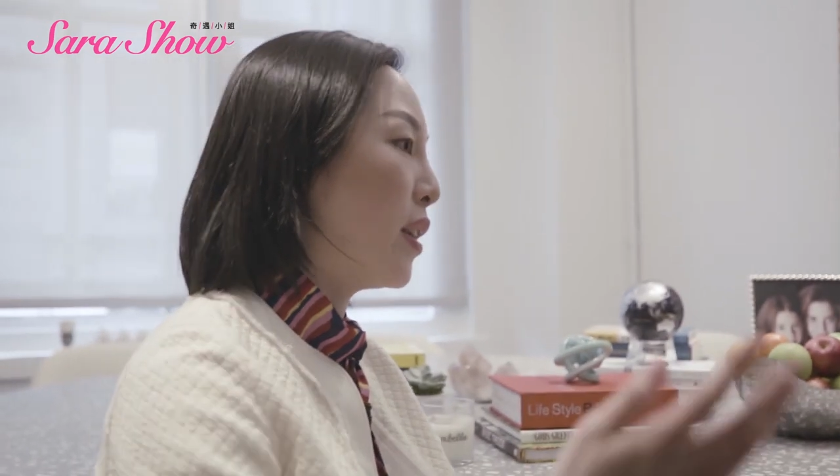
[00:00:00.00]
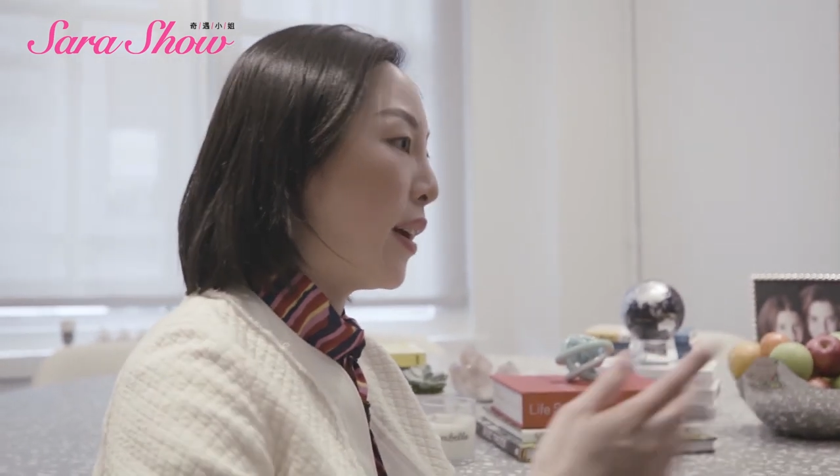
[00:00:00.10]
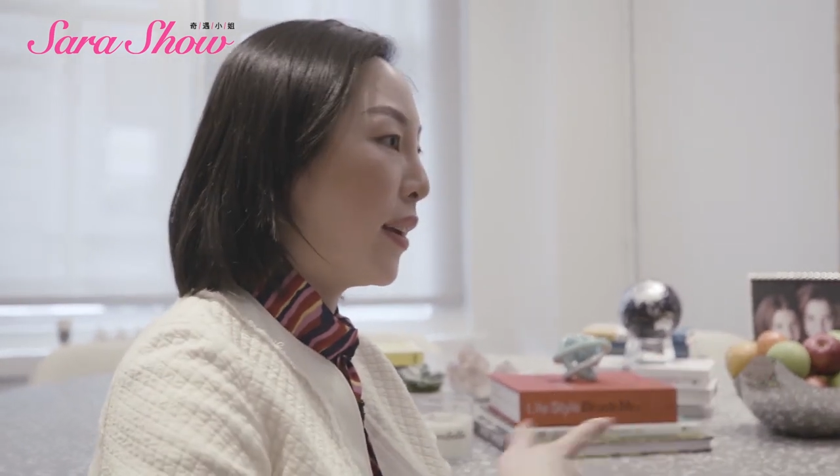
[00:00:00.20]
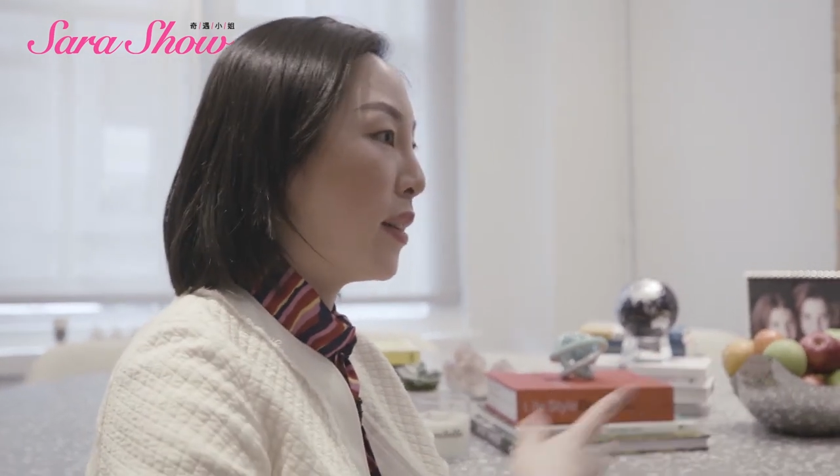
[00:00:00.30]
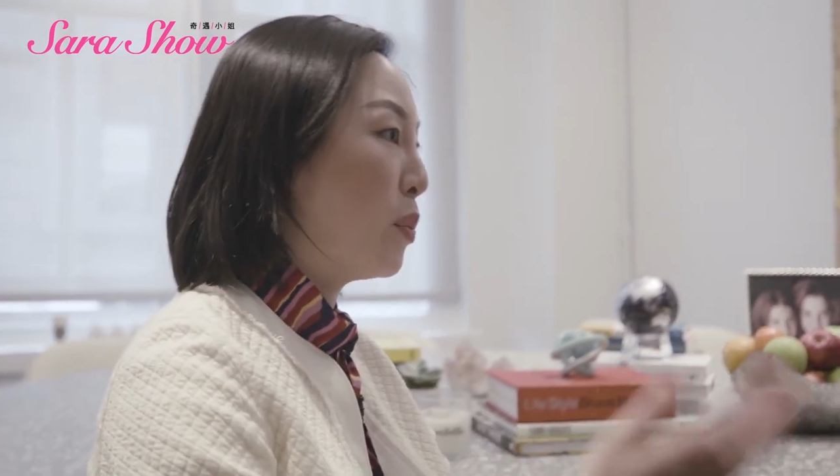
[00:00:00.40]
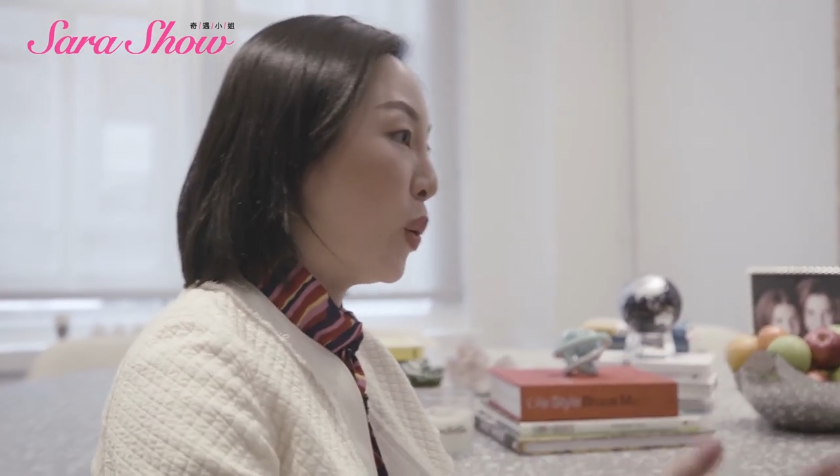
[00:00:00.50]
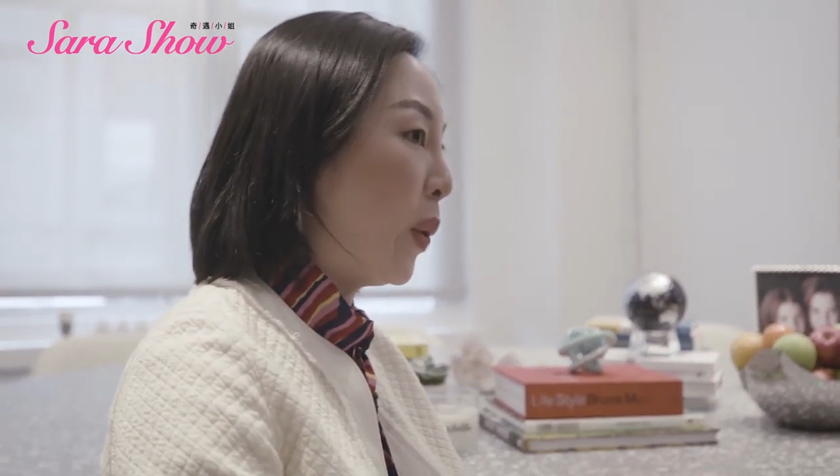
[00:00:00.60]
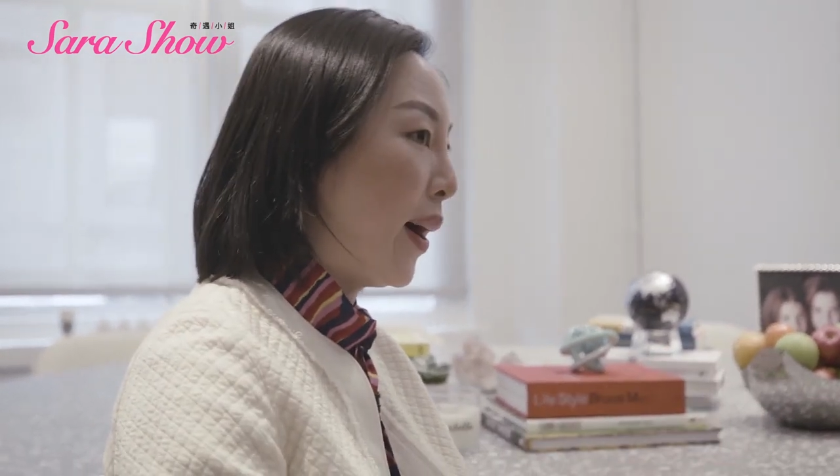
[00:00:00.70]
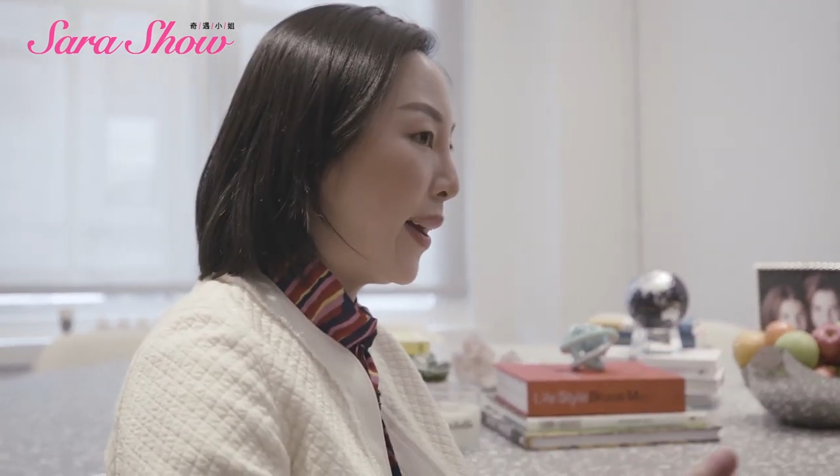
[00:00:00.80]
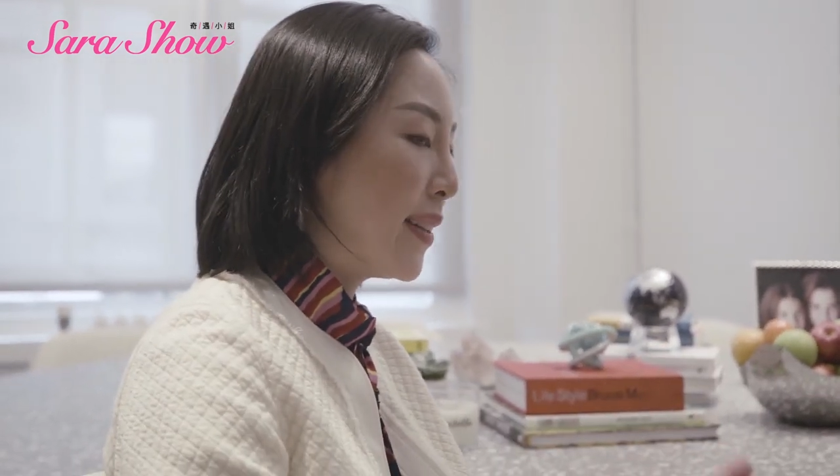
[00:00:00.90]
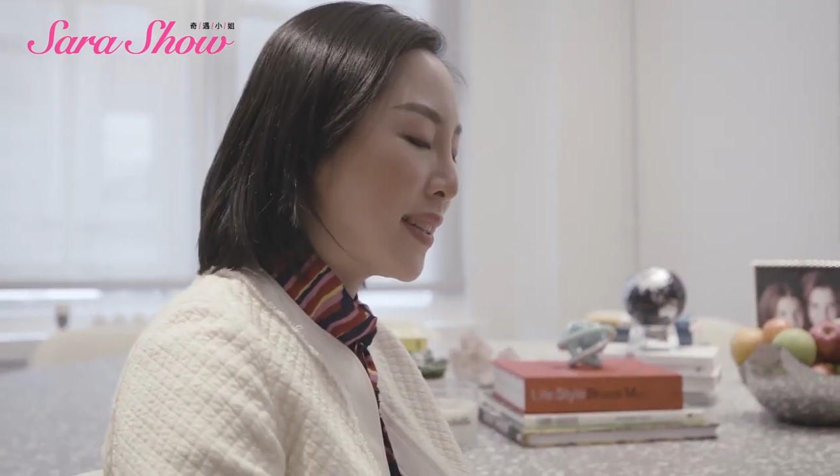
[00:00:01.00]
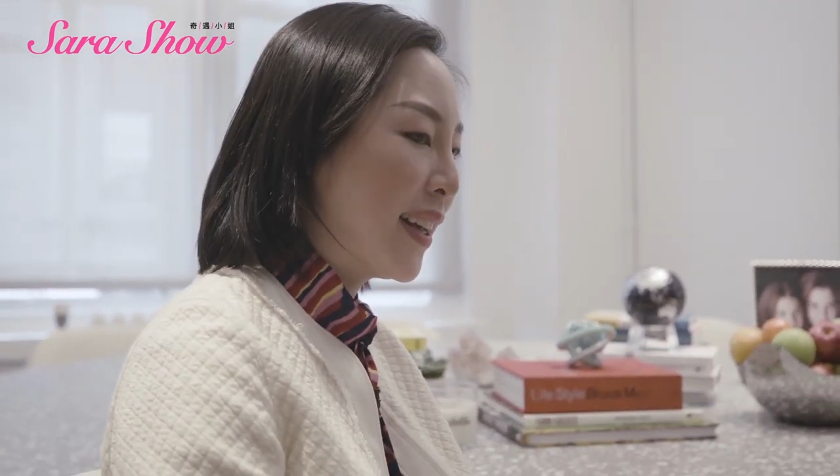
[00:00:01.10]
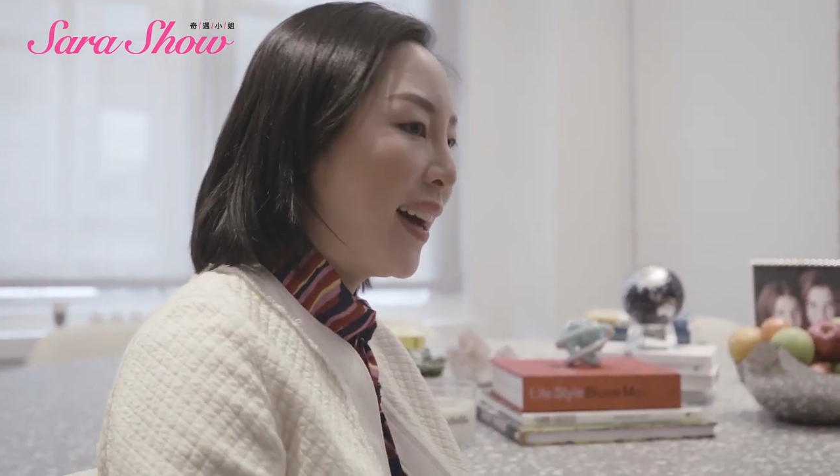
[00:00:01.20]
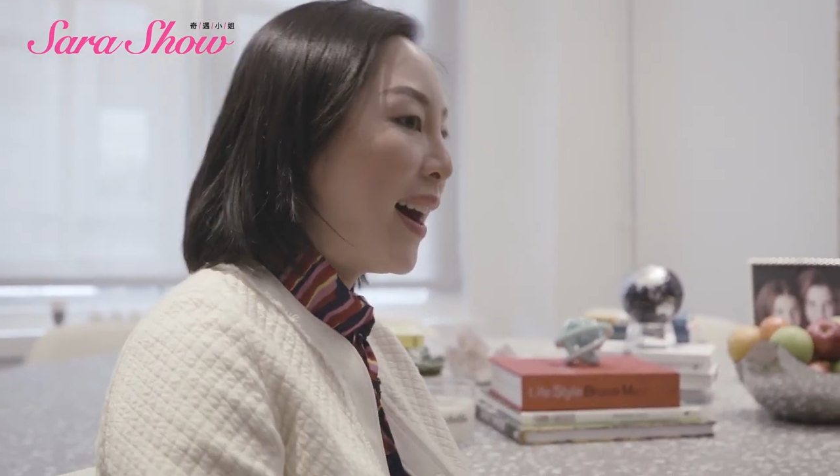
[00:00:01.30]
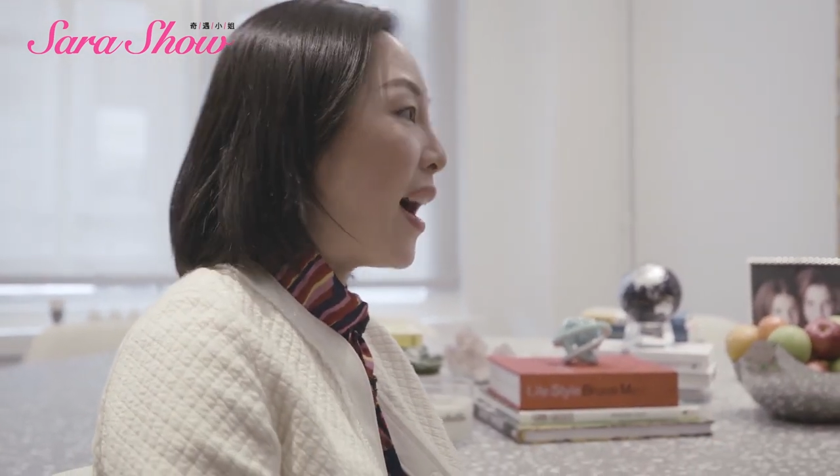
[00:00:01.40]
and I get more wise,
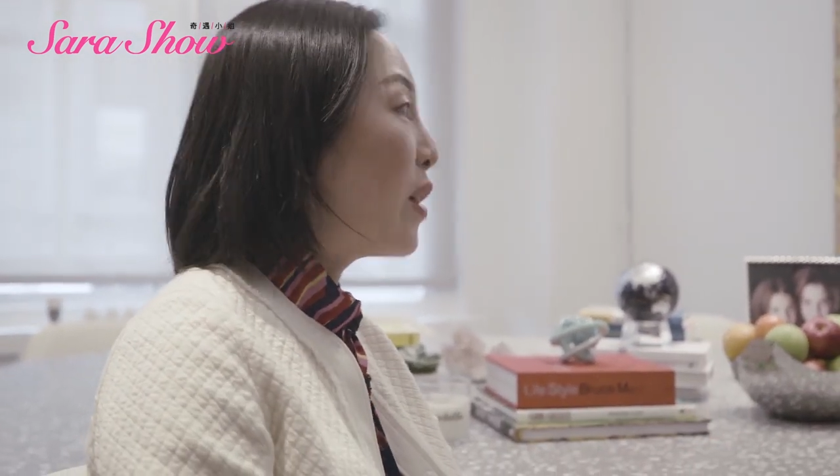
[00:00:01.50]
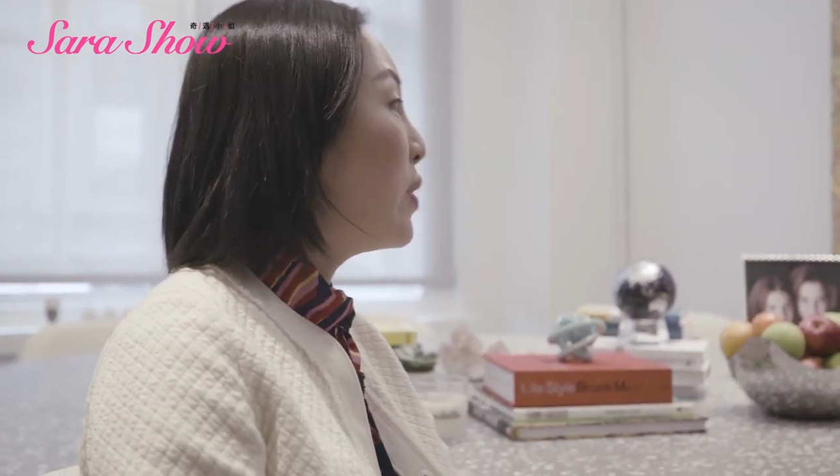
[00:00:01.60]
I